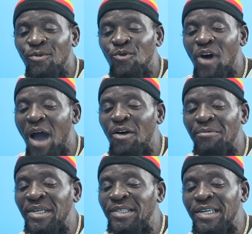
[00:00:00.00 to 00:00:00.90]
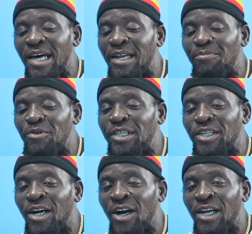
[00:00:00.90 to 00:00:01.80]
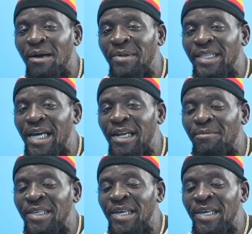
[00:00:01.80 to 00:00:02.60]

well, I see that the pretty girl, then I tell him